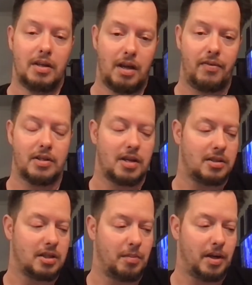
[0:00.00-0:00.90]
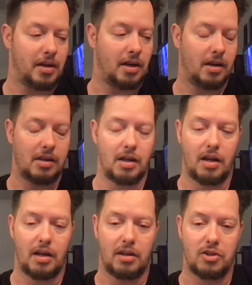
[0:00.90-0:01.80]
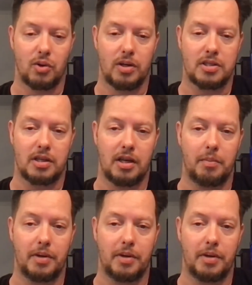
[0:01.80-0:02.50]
if he decides to come back on and join us again.